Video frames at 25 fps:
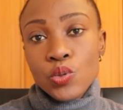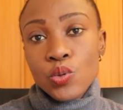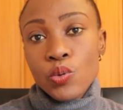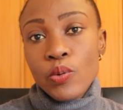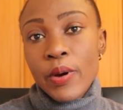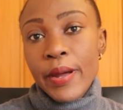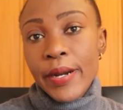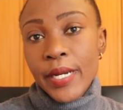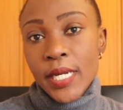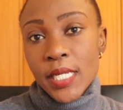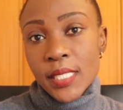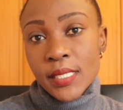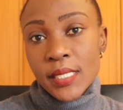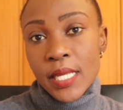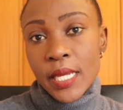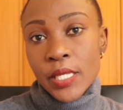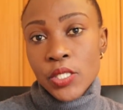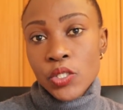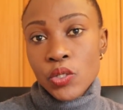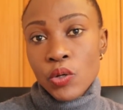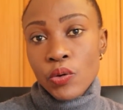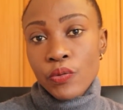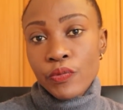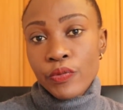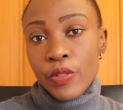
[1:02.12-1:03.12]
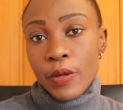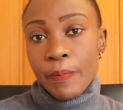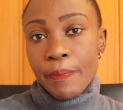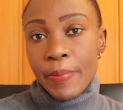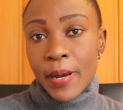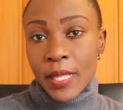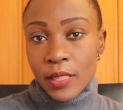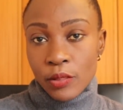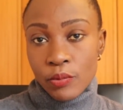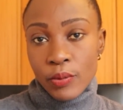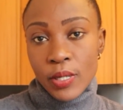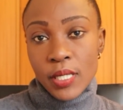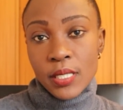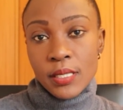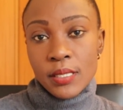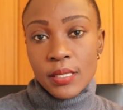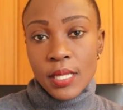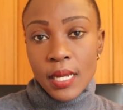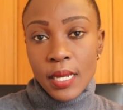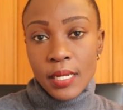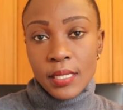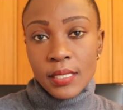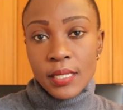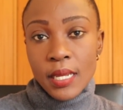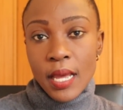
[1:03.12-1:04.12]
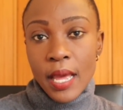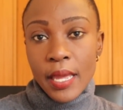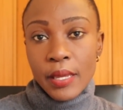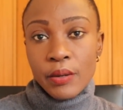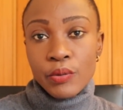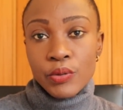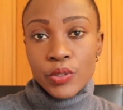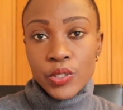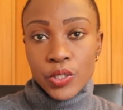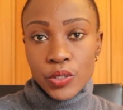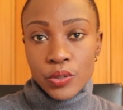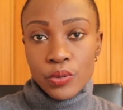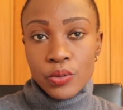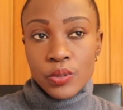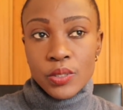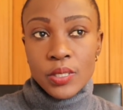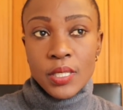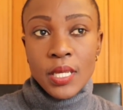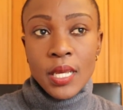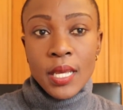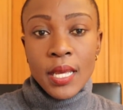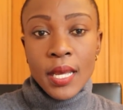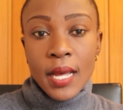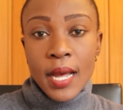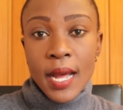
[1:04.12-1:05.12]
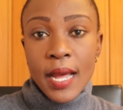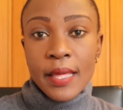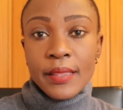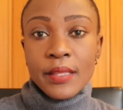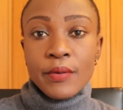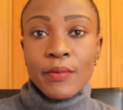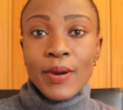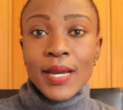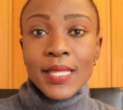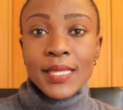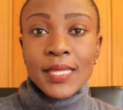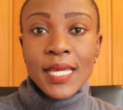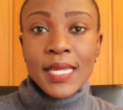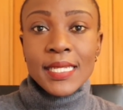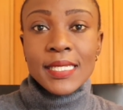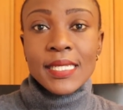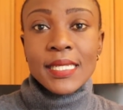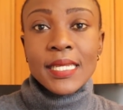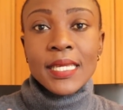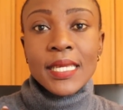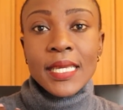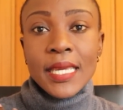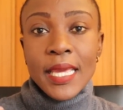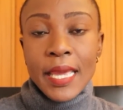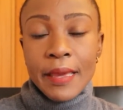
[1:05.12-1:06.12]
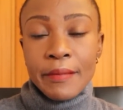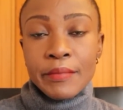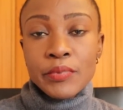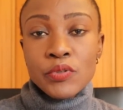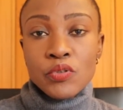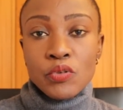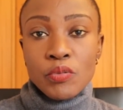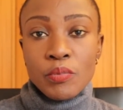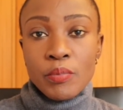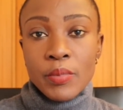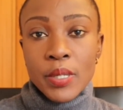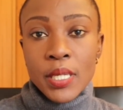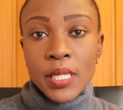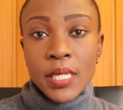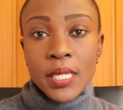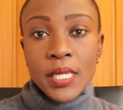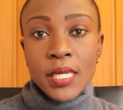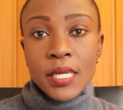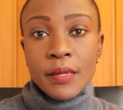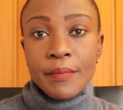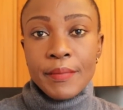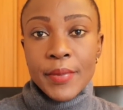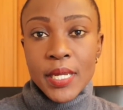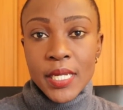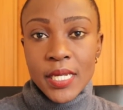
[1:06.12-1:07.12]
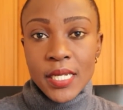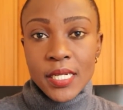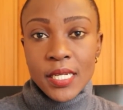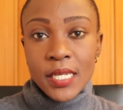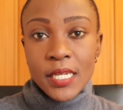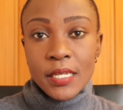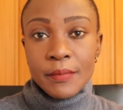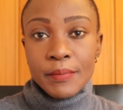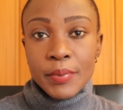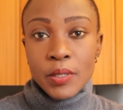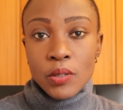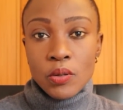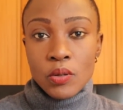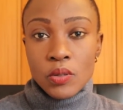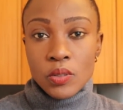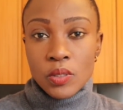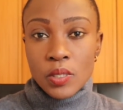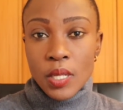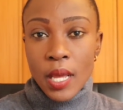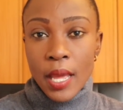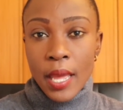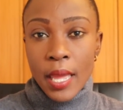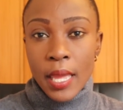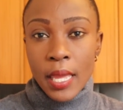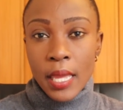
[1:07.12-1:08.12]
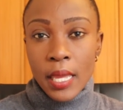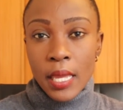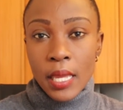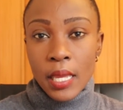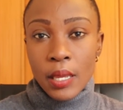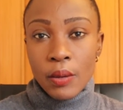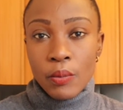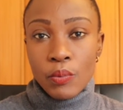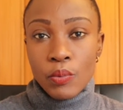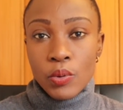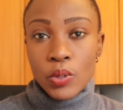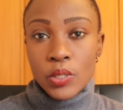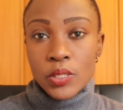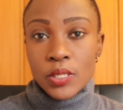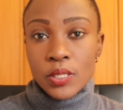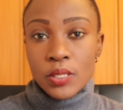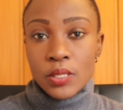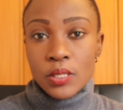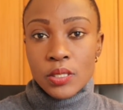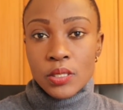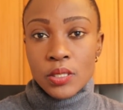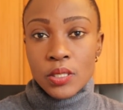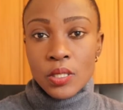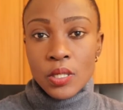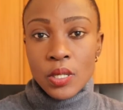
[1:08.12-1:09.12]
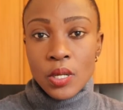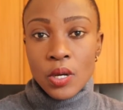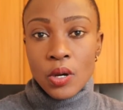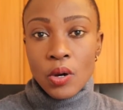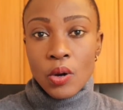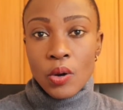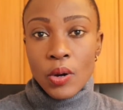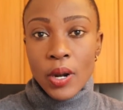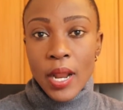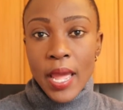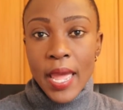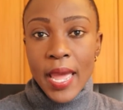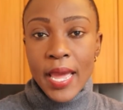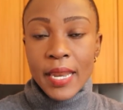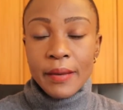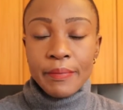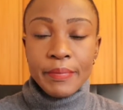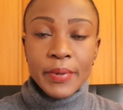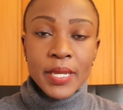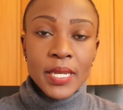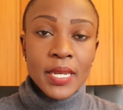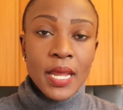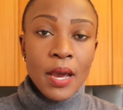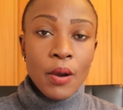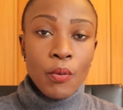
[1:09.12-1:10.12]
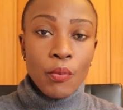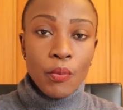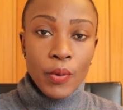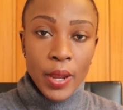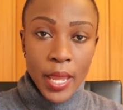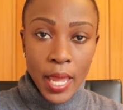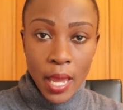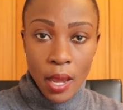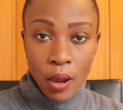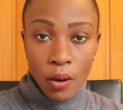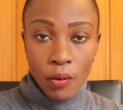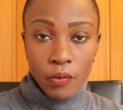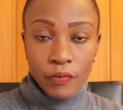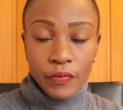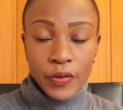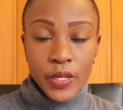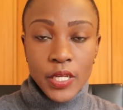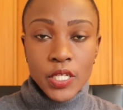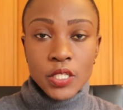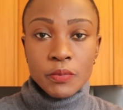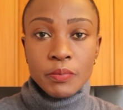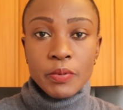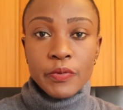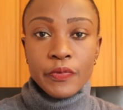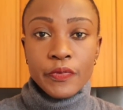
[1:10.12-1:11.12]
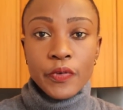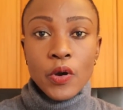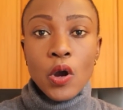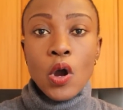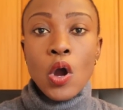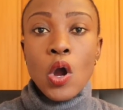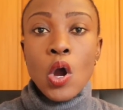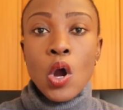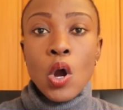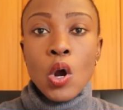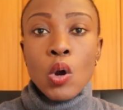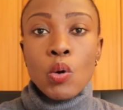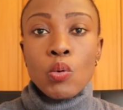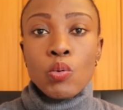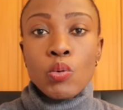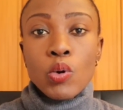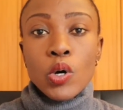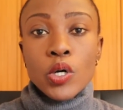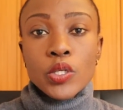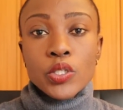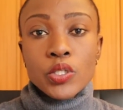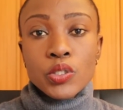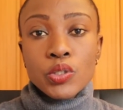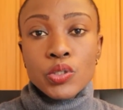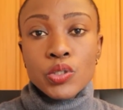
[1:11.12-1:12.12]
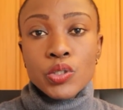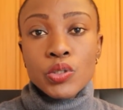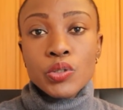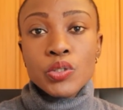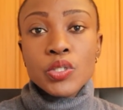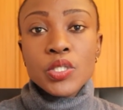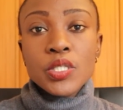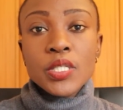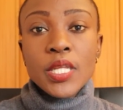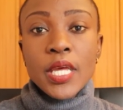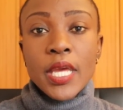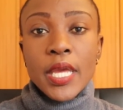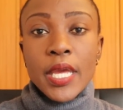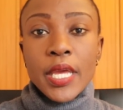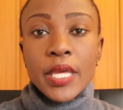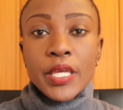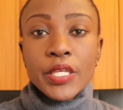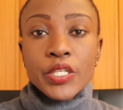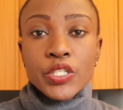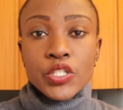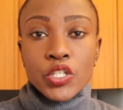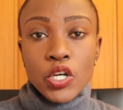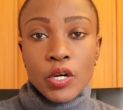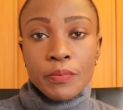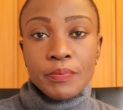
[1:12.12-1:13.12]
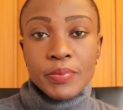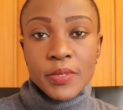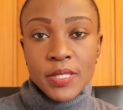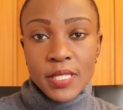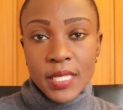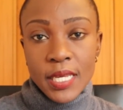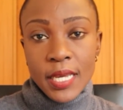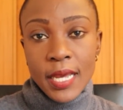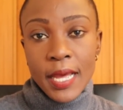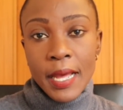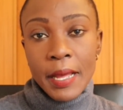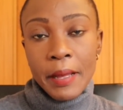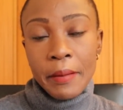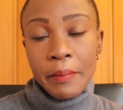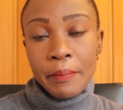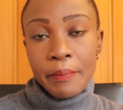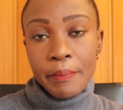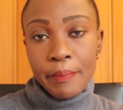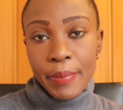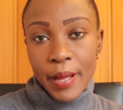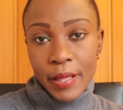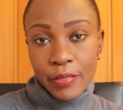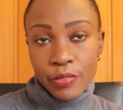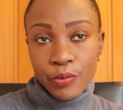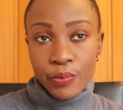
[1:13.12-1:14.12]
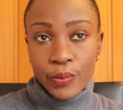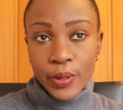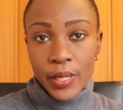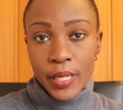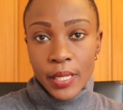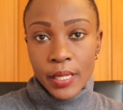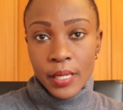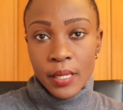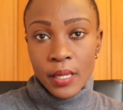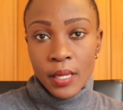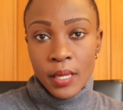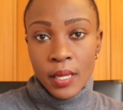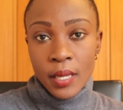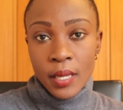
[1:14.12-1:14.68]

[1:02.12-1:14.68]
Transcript: do a research of the pathways that I could use. And the one that came to me immediately because I was or I had been aware of it before was to use the job seeker pathway.